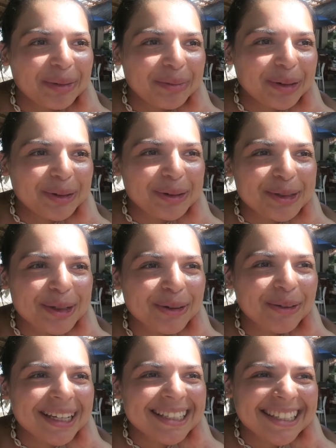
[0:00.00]
but also
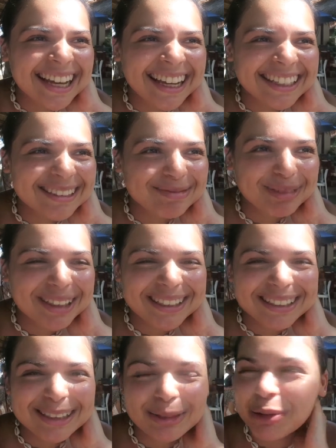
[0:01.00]
quite sad
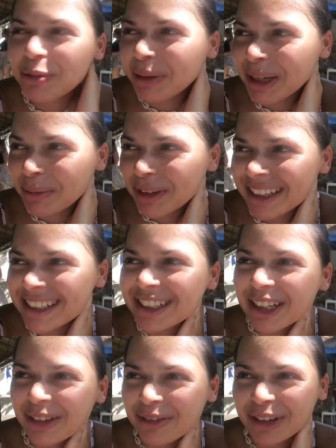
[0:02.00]
because we've been with
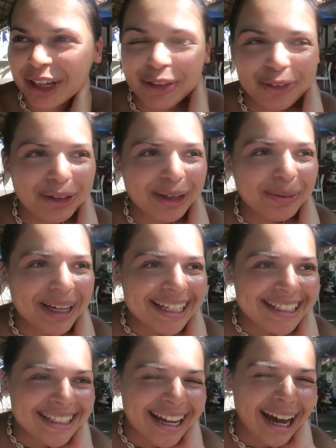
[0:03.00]
each other for like 3
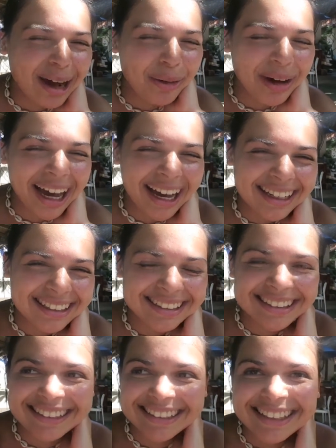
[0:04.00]
weeks now,
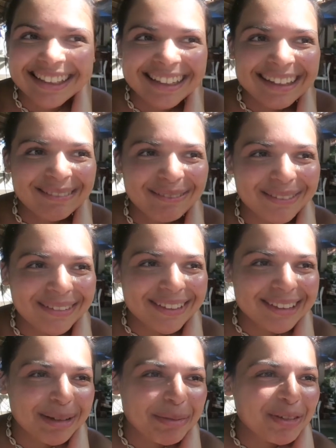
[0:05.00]
and
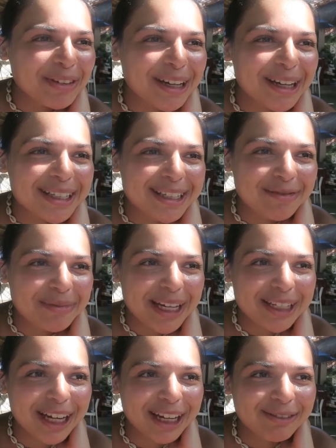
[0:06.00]
some of us have
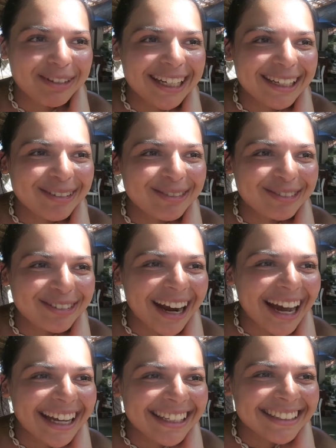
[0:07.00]
made like really good
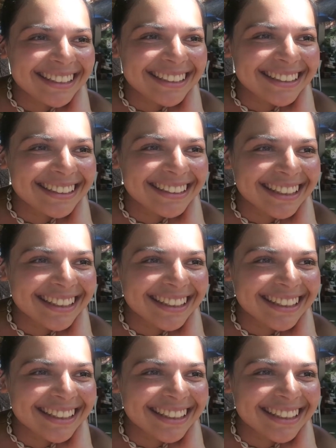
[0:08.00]
friends.